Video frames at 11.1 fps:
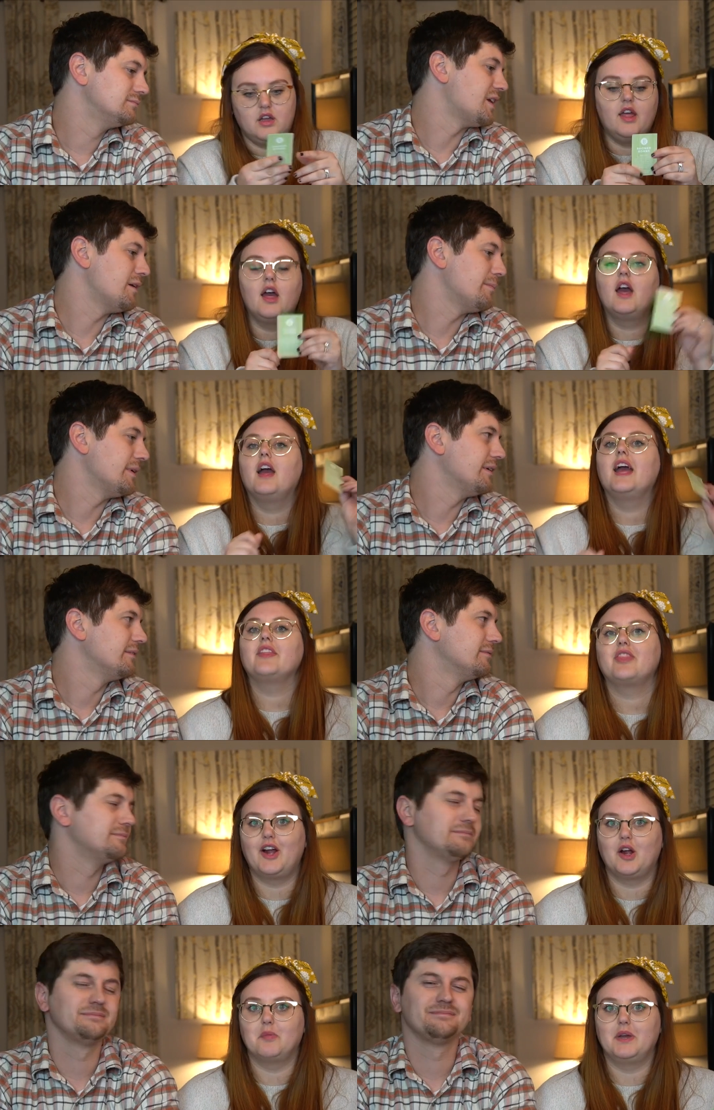Speaker 1: Therapy?
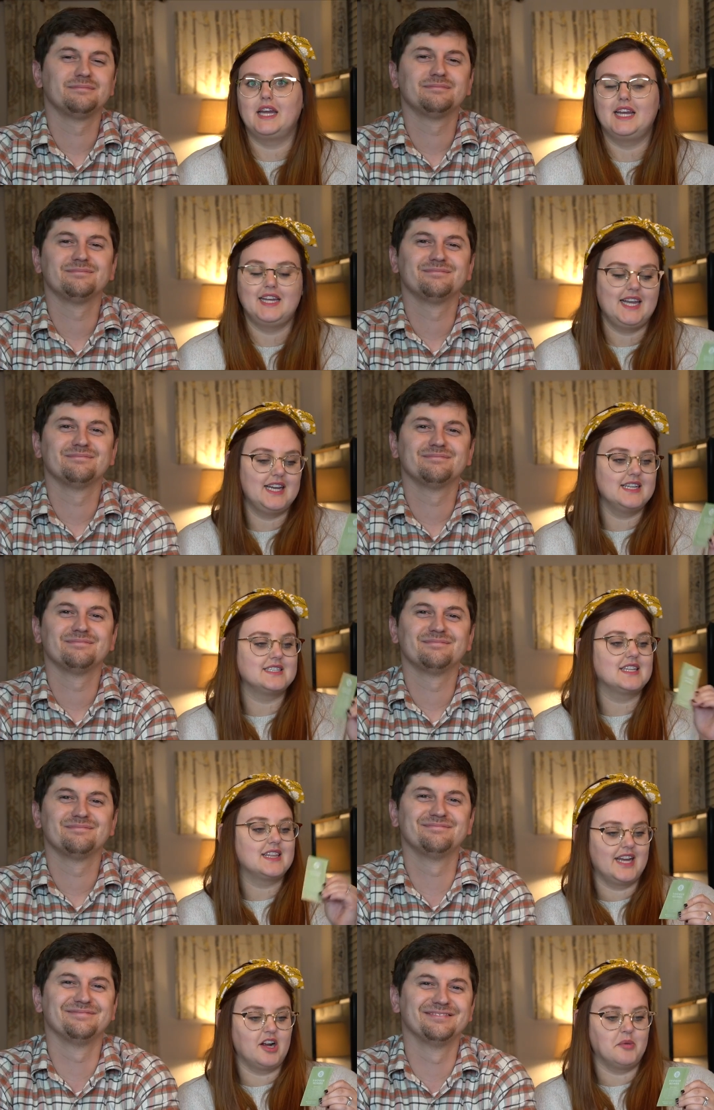Therapy. It is
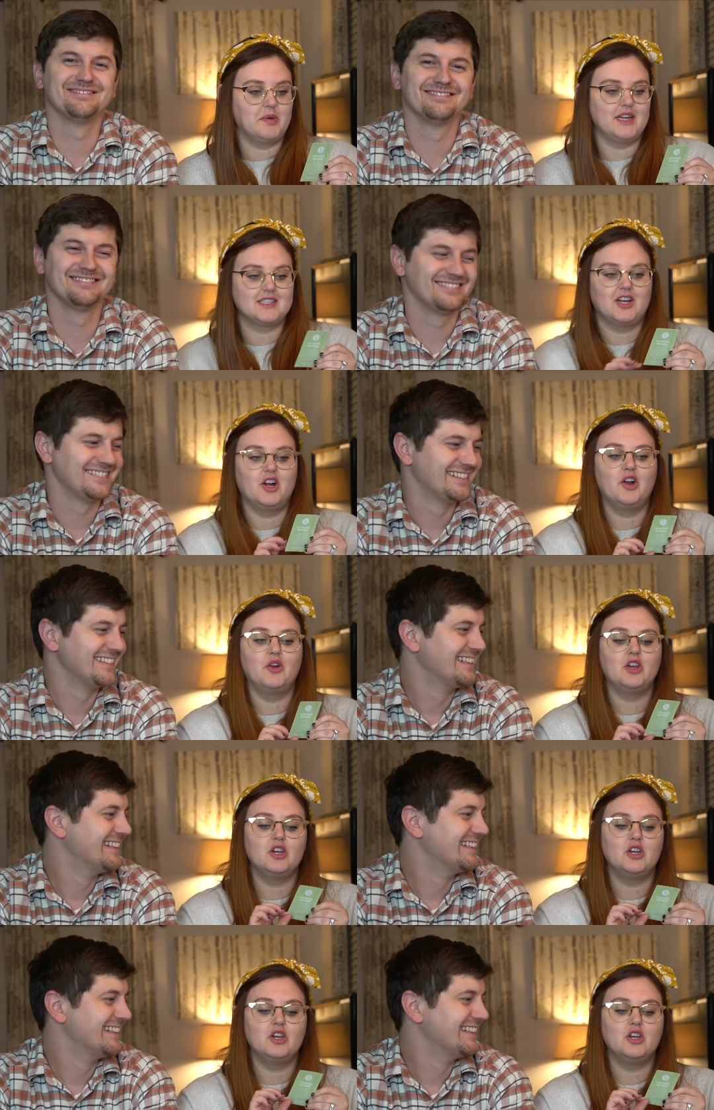therapy. so